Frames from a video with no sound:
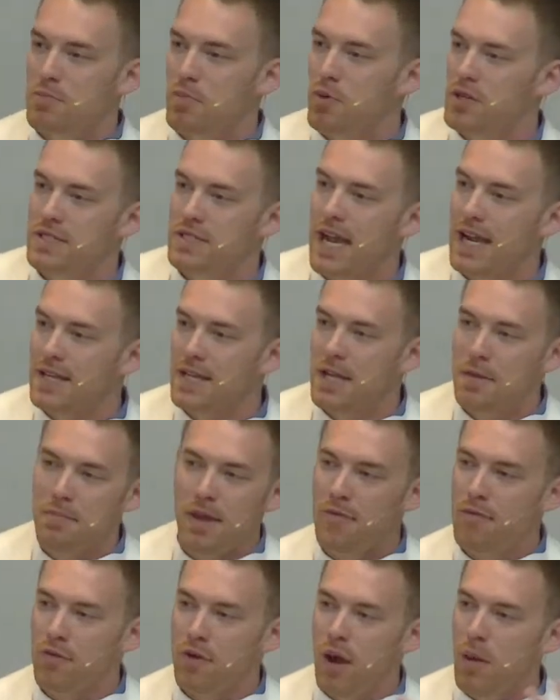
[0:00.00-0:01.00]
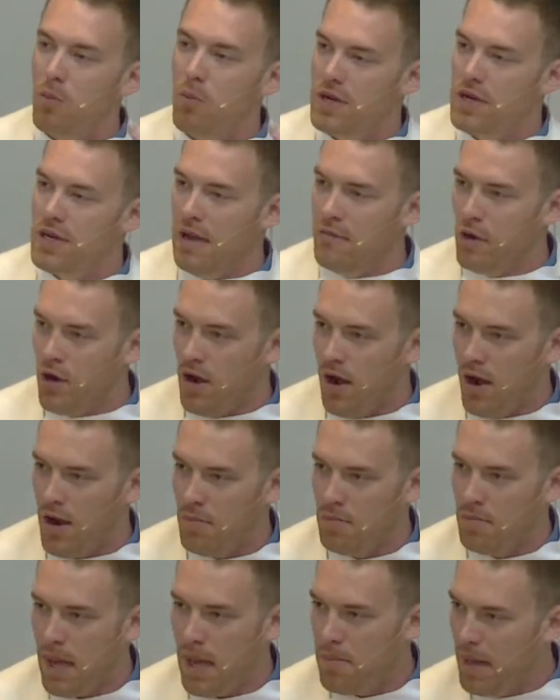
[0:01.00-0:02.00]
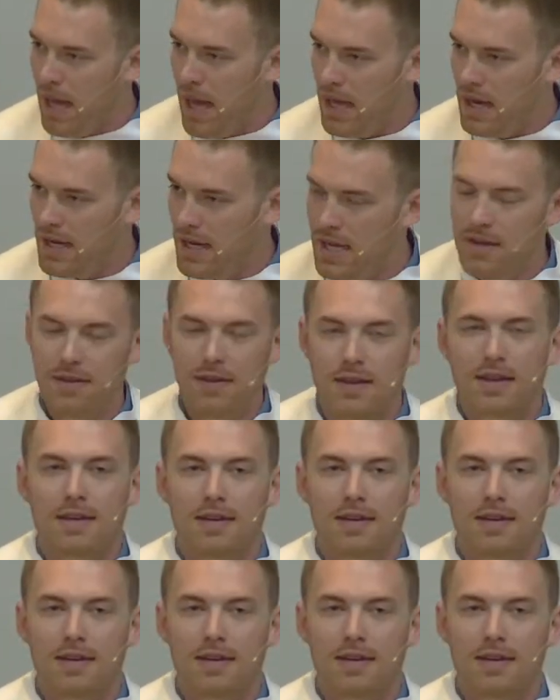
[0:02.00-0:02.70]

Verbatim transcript: protecting me from would never harm my body